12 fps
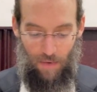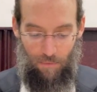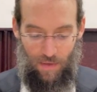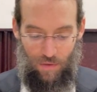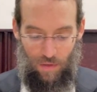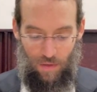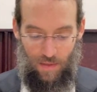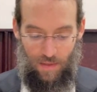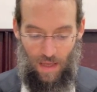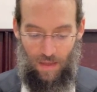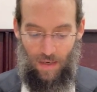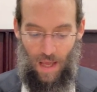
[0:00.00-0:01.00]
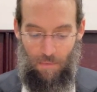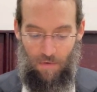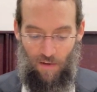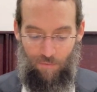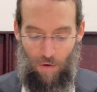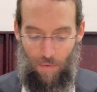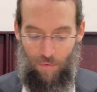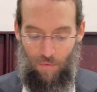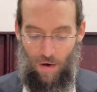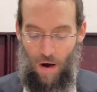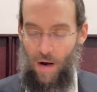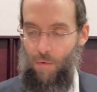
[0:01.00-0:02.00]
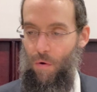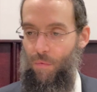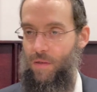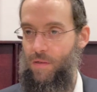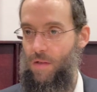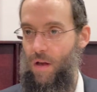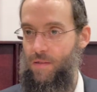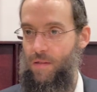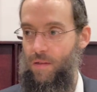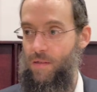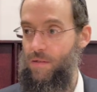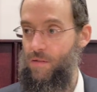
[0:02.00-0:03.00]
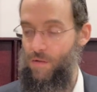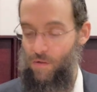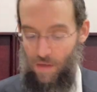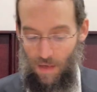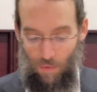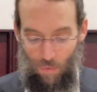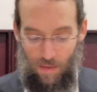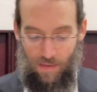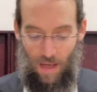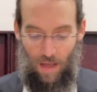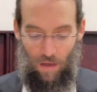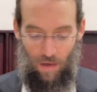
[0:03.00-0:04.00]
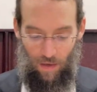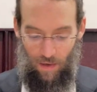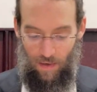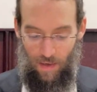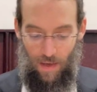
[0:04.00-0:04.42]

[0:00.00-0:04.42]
Rav Mar Zutra said in the name of Rav Papa regarding what we discussed in this sugya, what's the halacha?